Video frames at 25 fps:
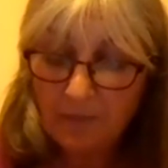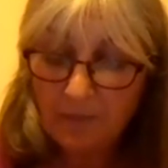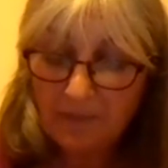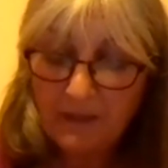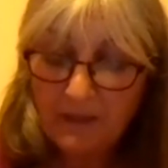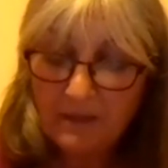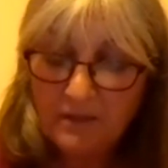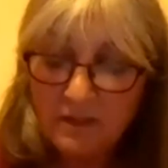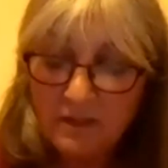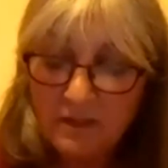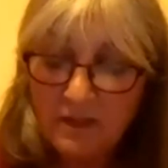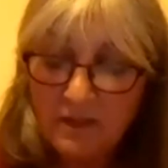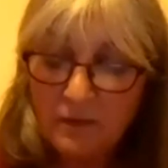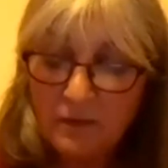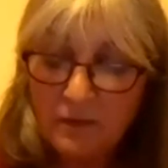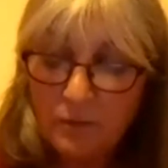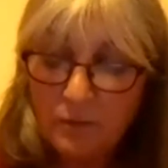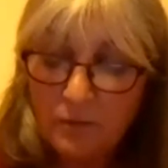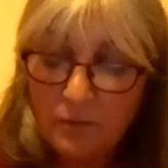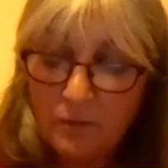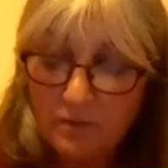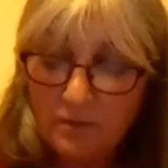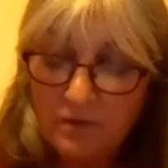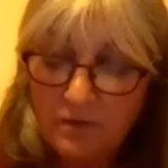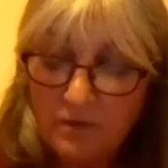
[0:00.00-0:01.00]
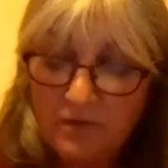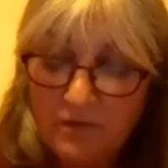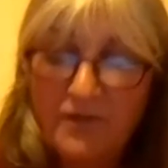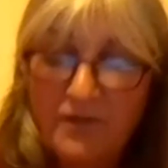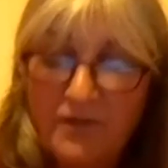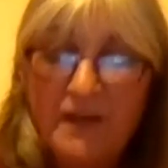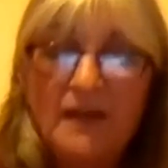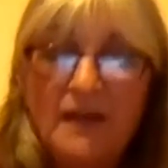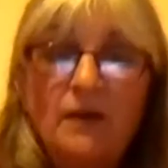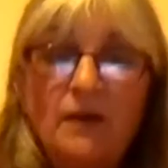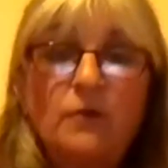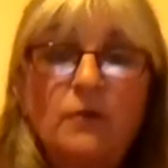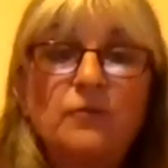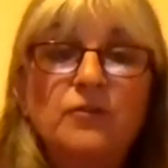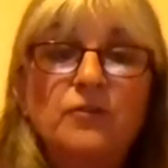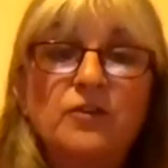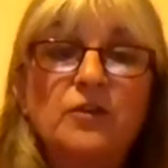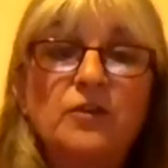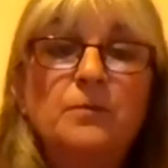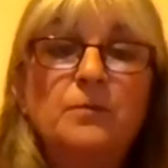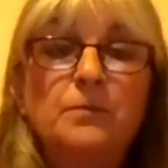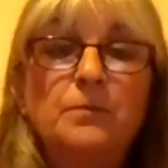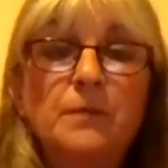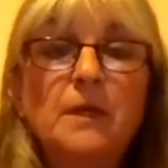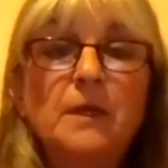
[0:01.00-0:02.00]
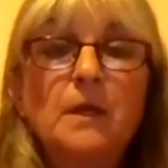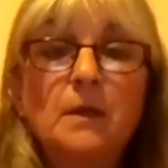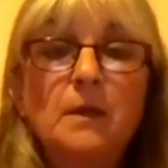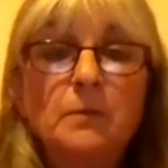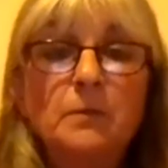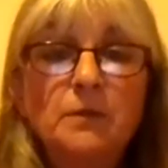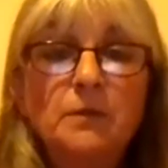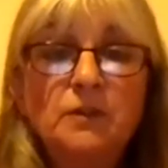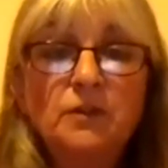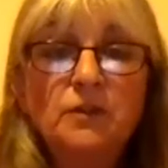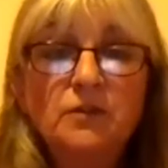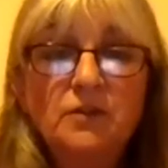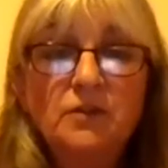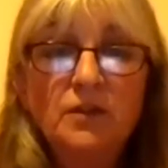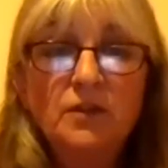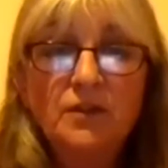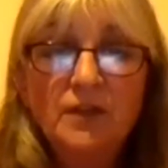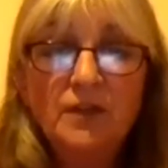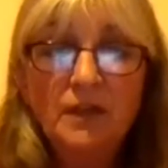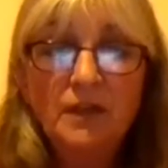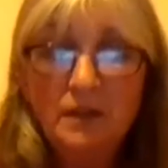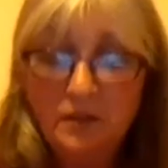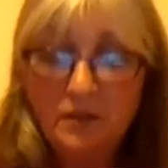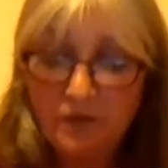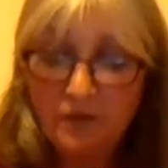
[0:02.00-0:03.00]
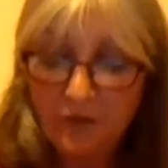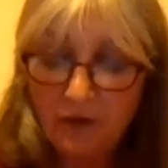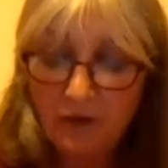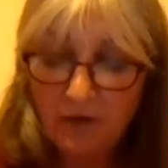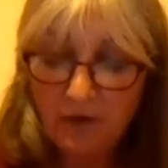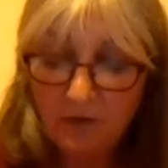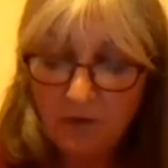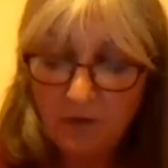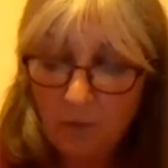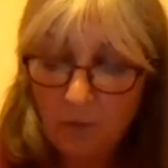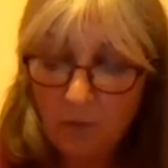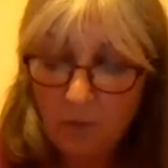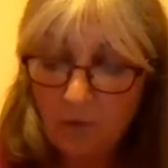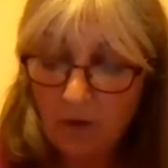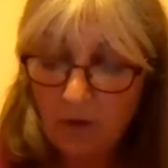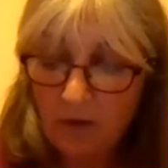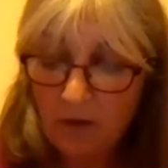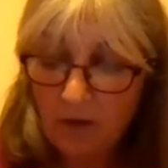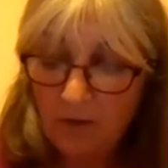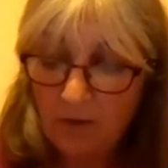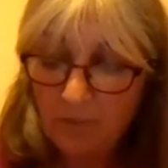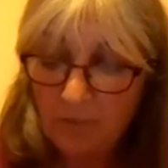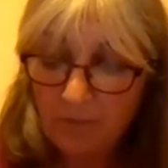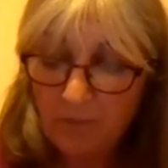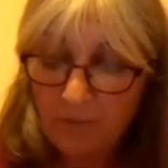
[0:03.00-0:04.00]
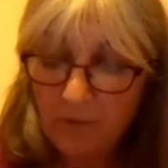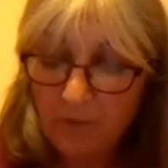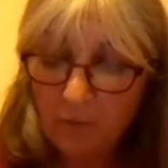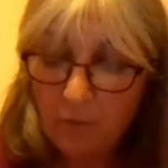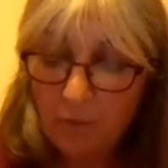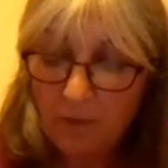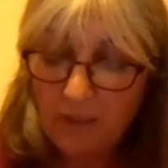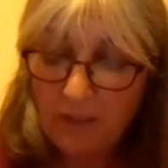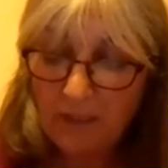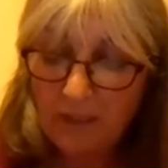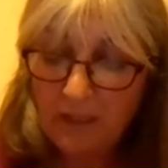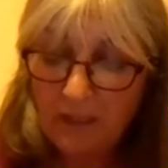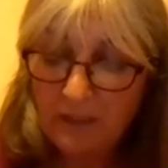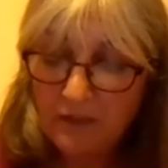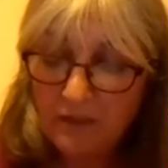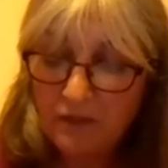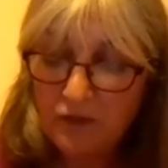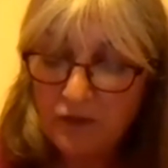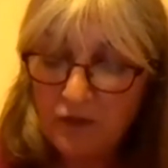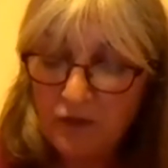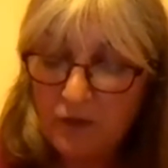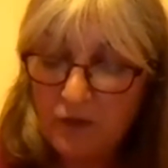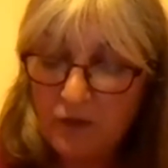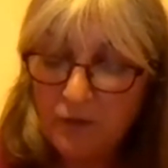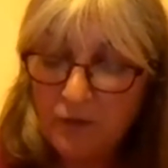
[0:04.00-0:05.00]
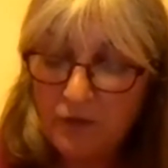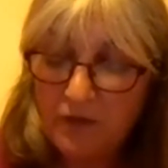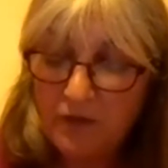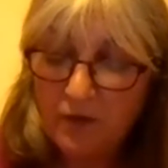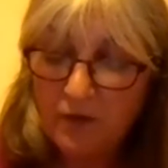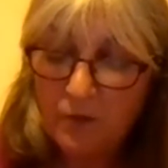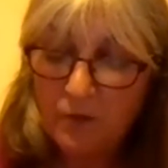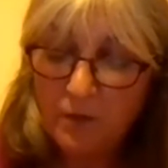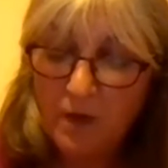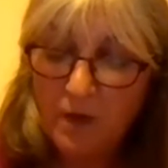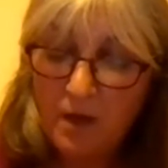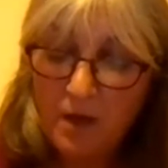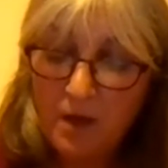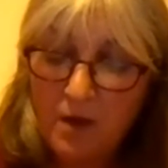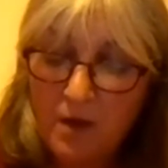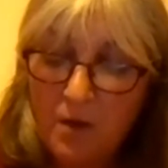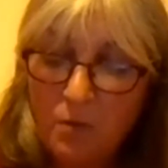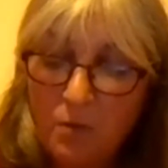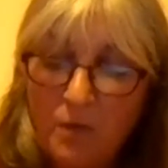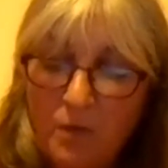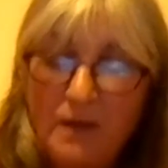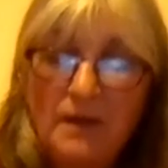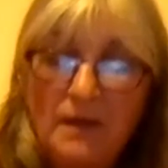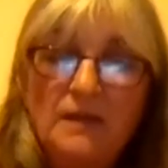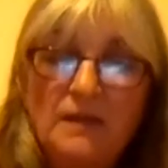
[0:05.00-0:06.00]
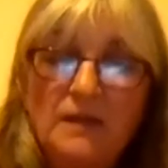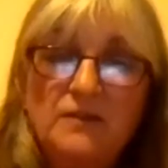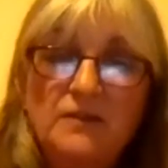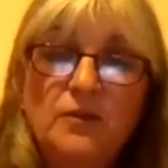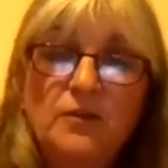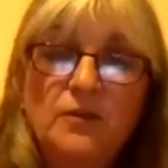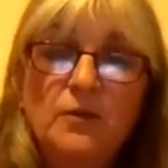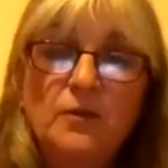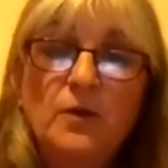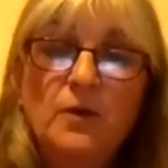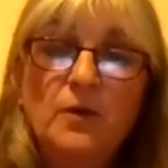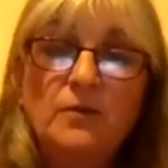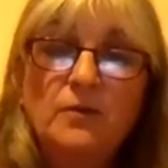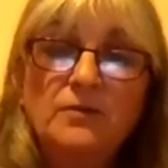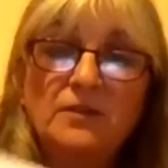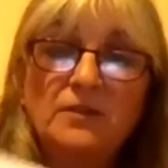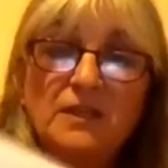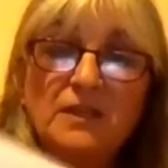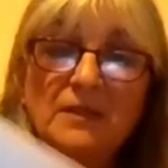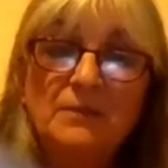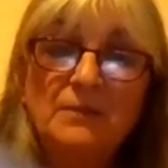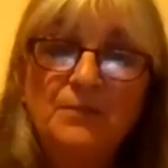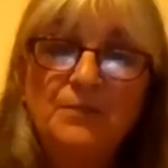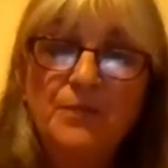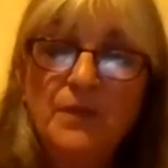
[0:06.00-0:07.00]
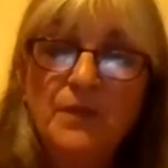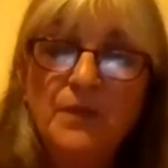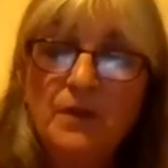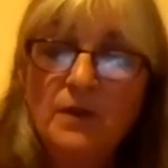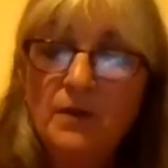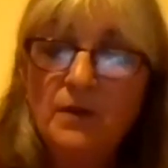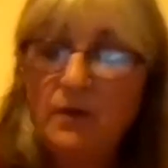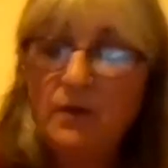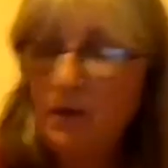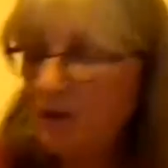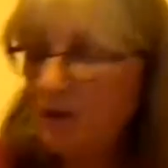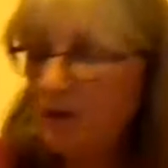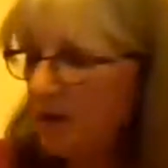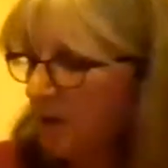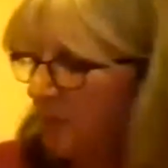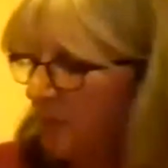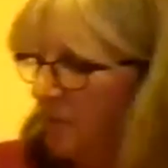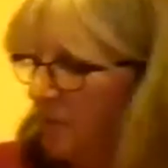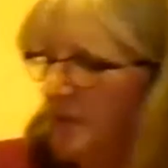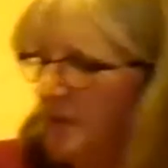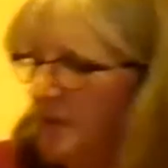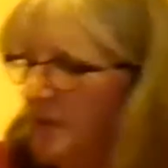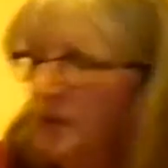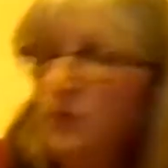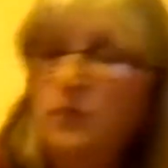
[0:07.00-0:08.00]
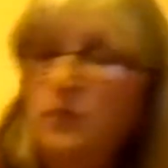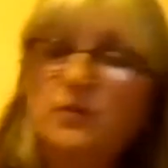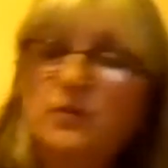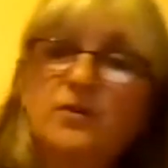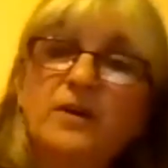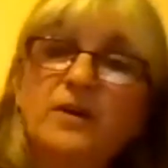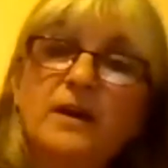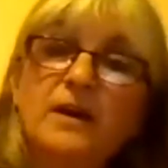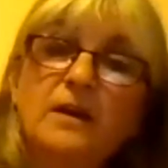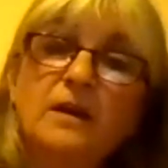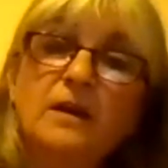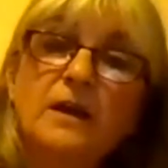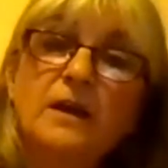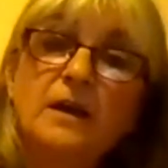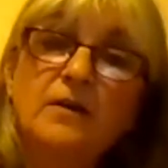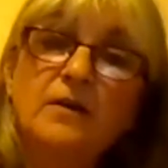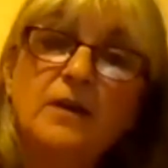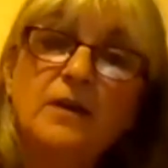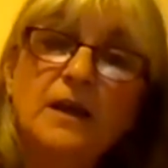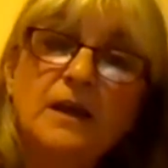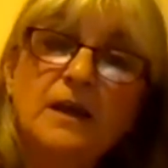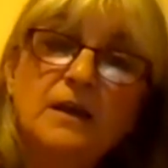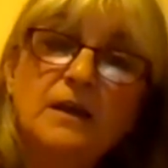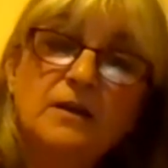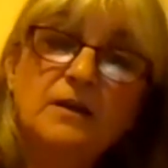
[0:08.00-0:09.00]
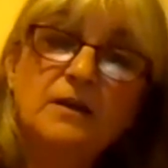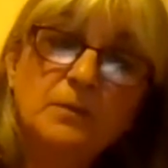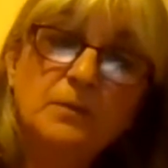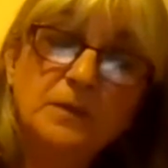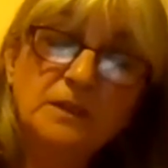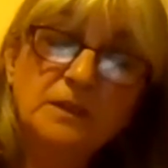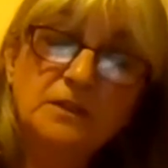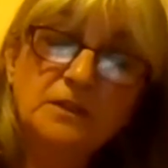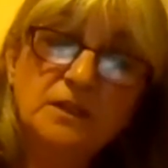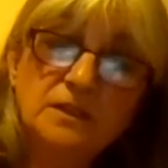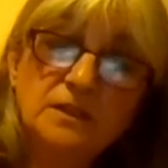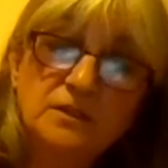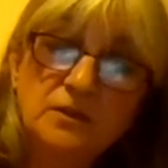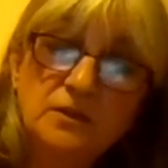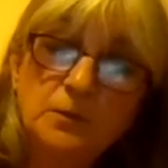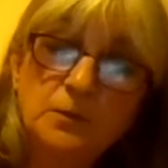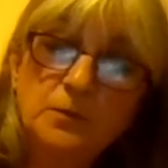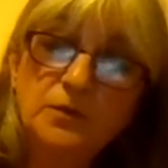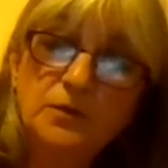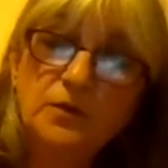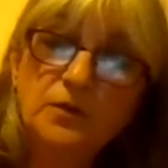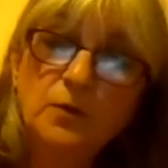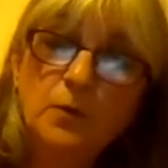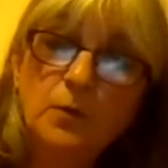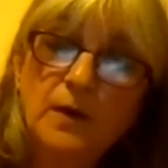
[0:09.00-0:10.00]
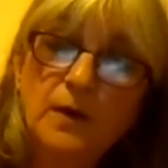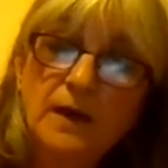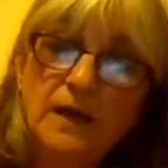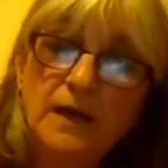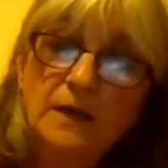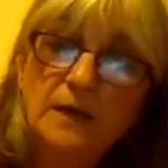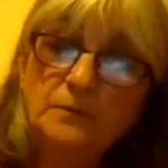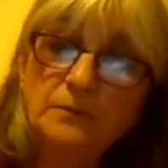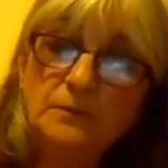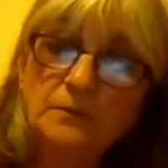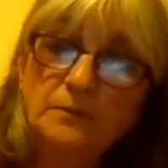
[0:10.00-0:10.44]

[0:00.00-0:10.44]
continue to fail to produce the things that we need to do. So we need to obviously reorder our economic systems in a way